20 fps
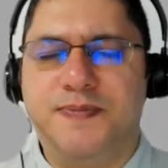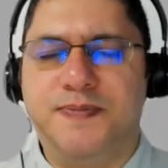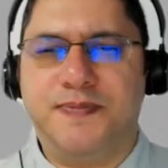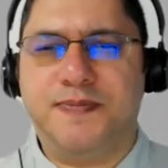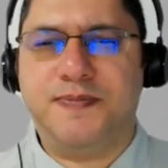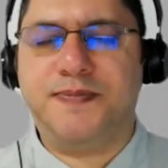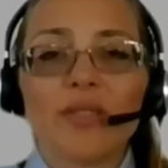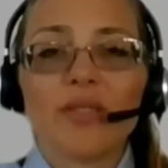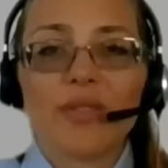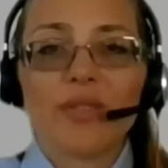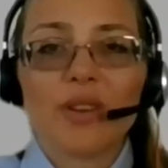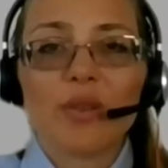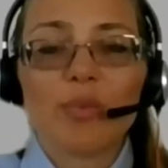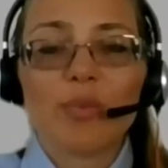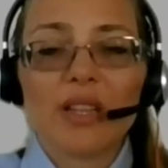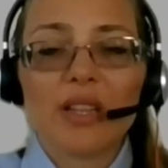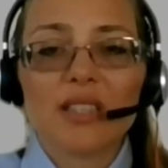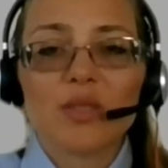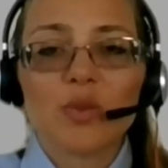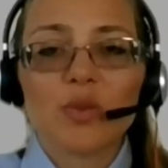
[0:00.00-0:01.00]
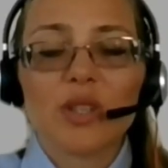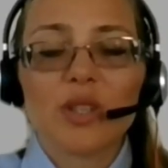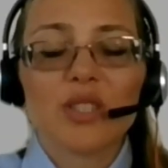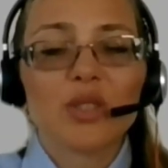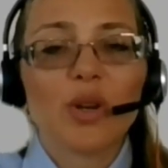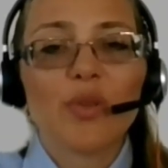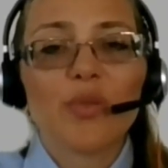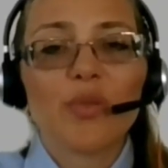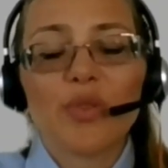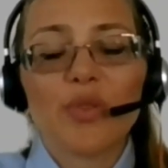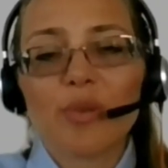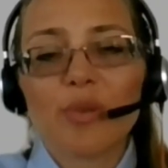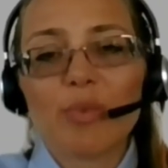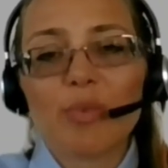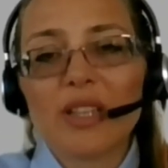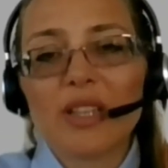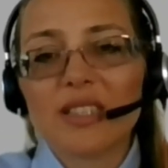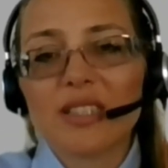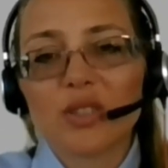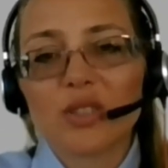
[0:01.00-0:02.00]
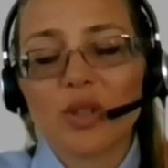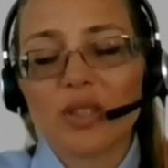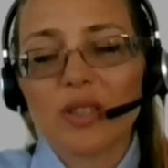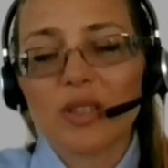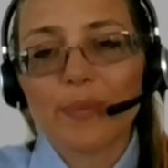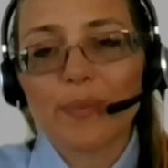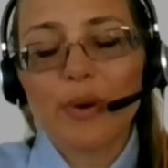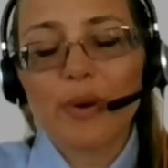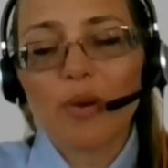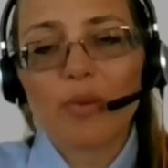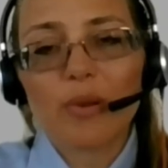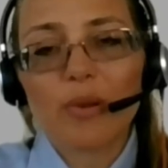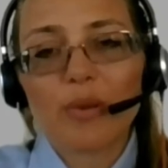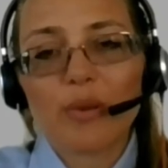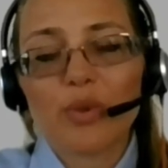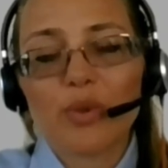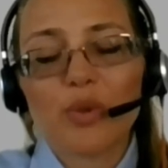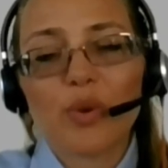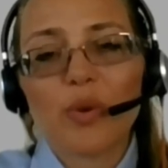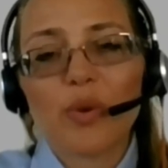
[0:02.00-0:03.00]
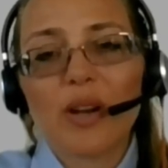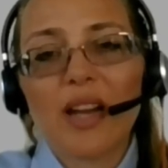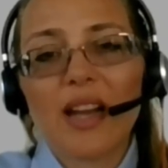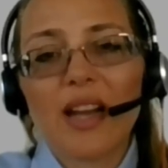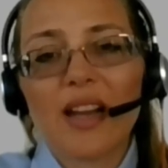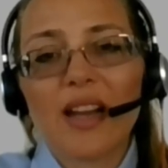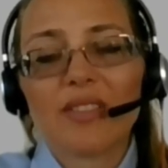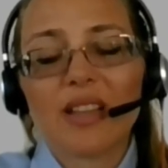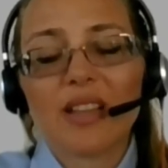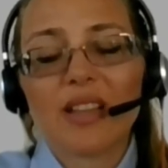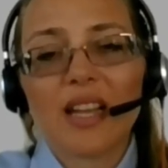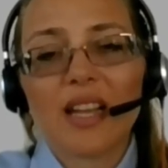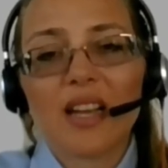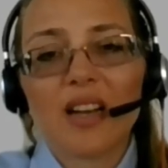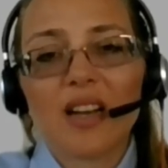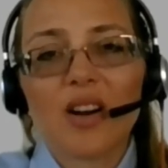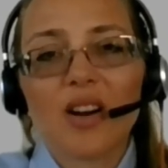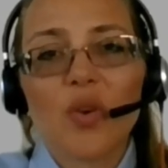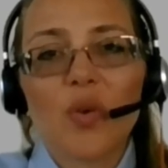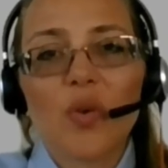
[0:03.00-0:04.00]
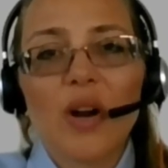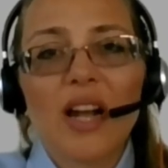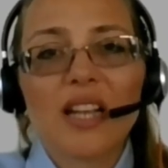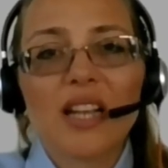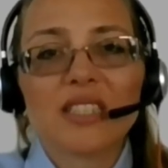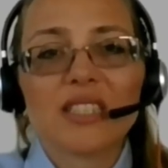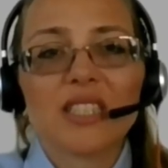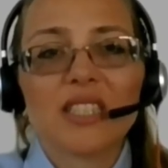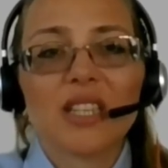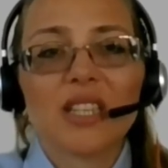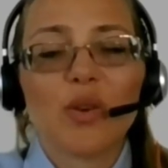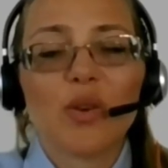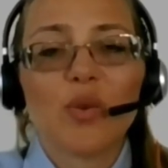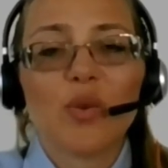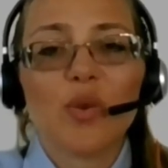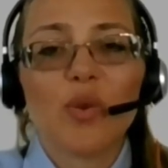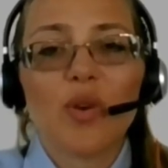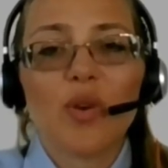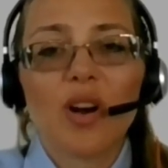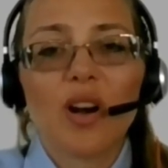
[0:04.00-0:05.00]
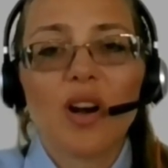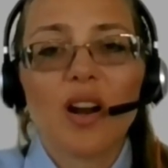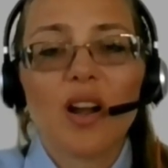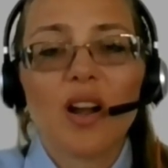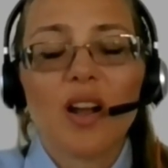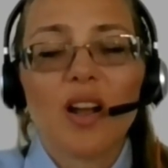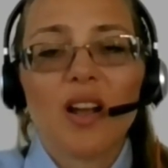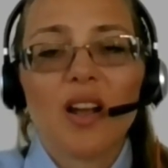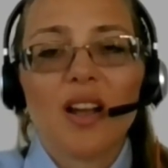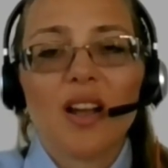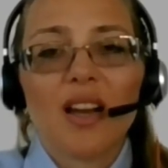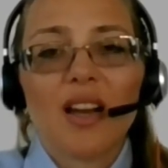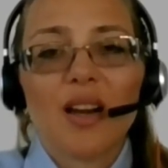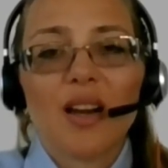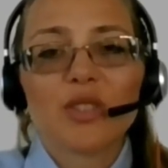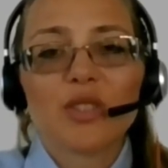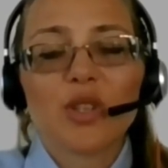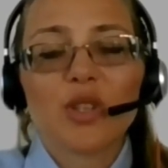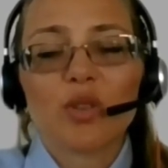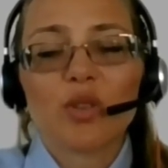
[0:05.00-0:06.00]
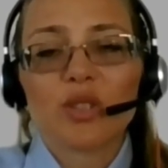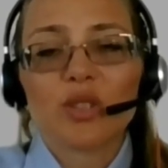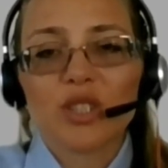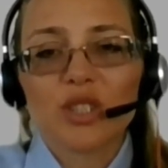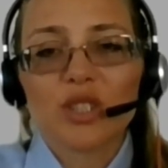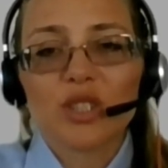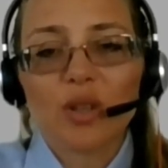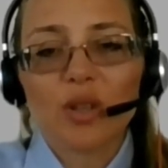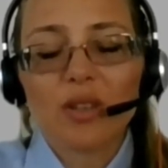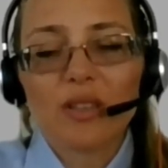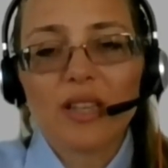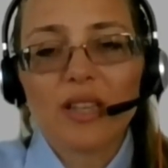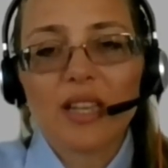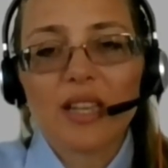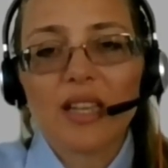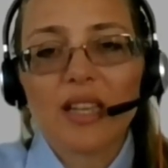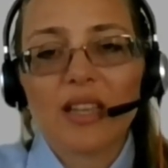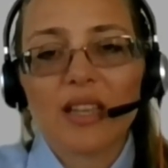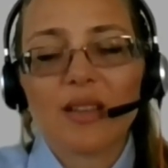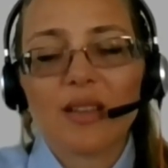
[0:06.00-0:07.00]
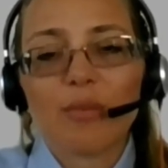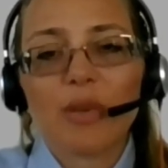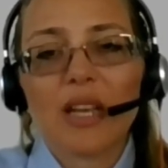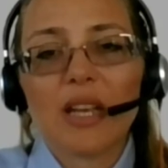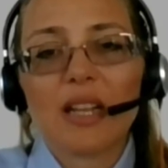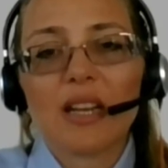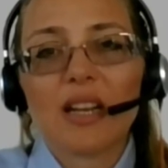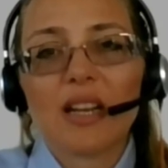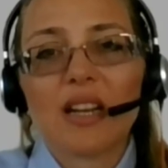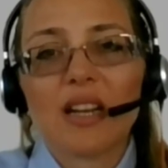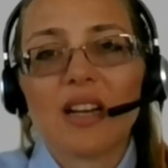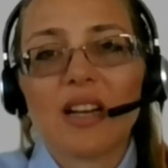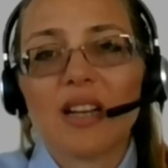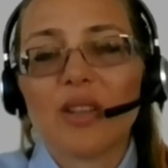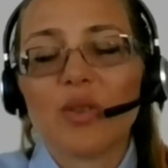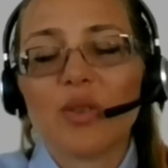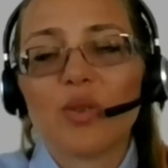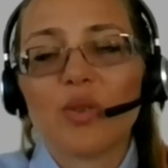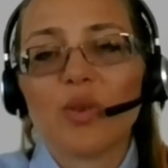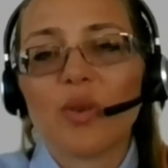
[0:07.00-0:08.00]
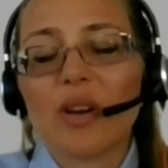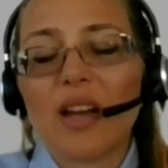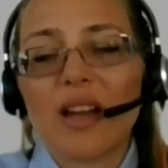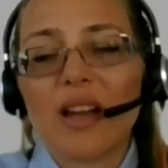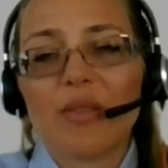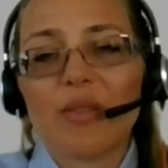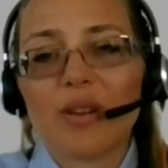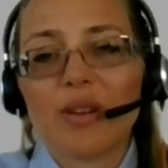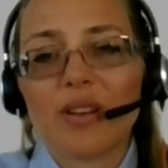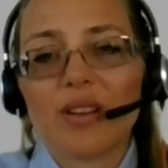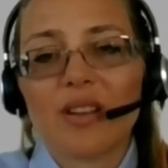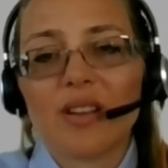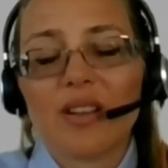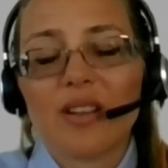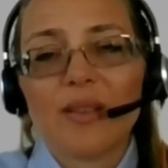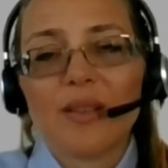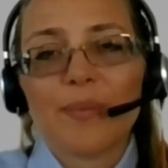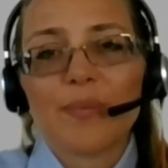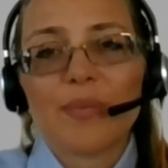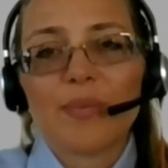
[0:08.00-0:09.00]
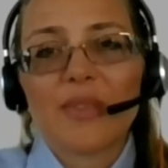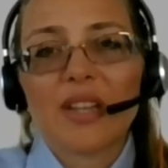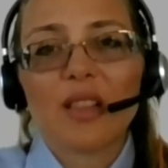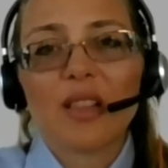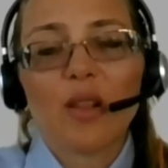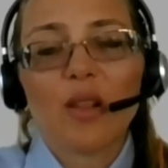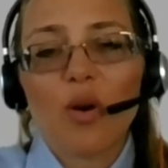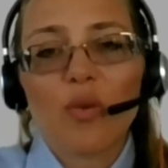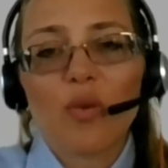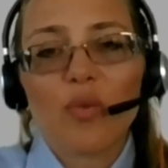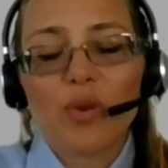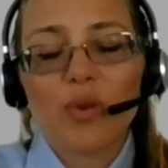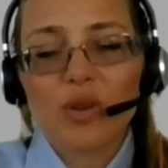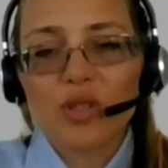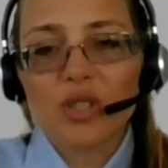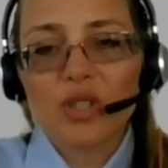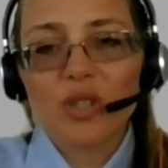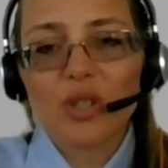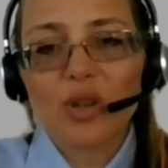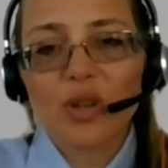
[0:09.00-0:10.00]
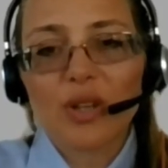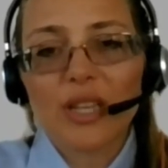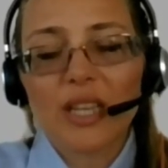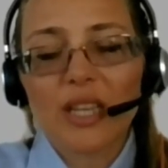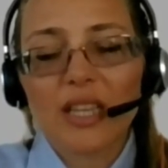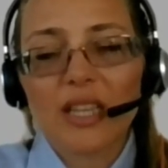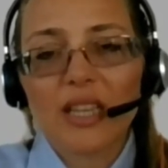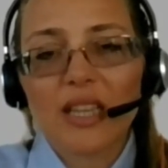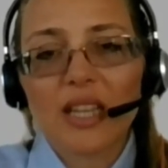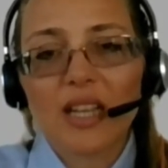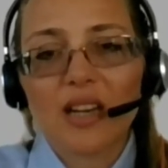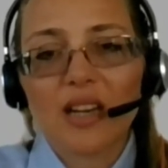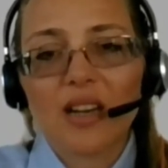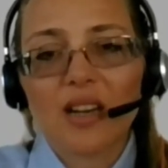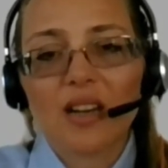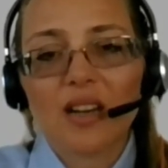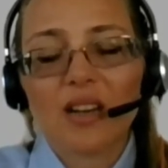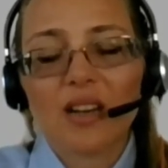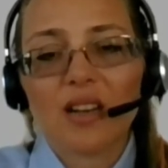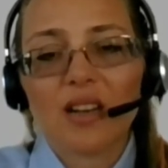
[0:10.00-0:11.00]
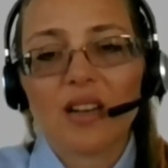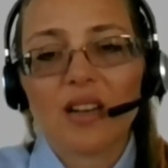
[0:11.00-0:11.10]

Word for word: oh and verbal as well so verbal is not a problem you don't have like harassing or how it's called stalking in America. You don't have a law for stalking there.